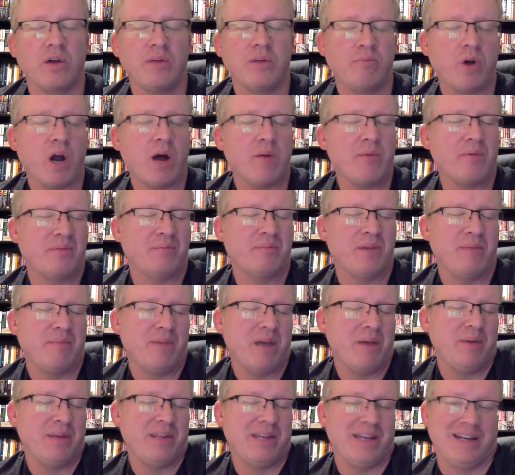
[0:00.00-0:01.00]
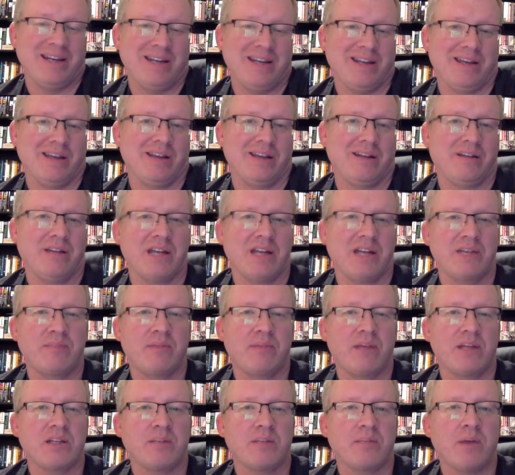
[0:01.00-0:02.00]
and probably and maybe they did. That's
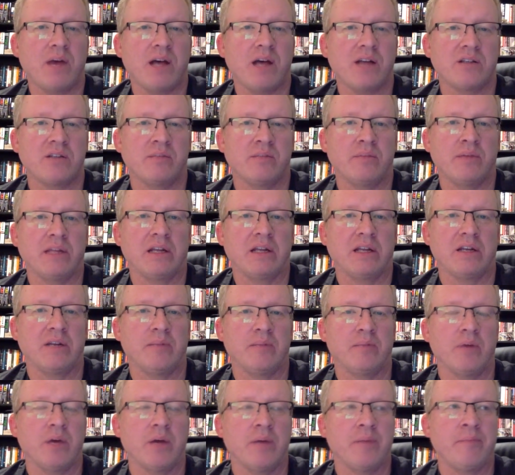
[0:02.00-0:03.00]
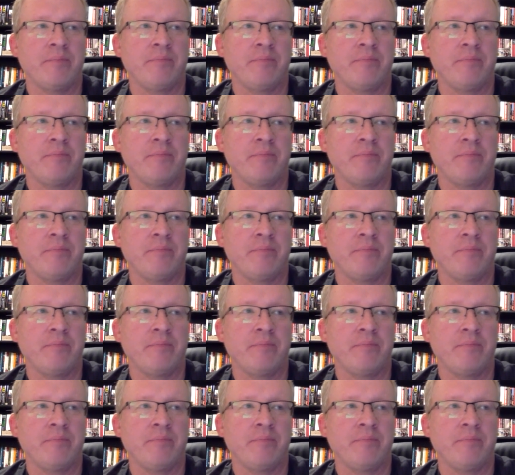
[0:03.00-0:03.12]
that's a possibility. But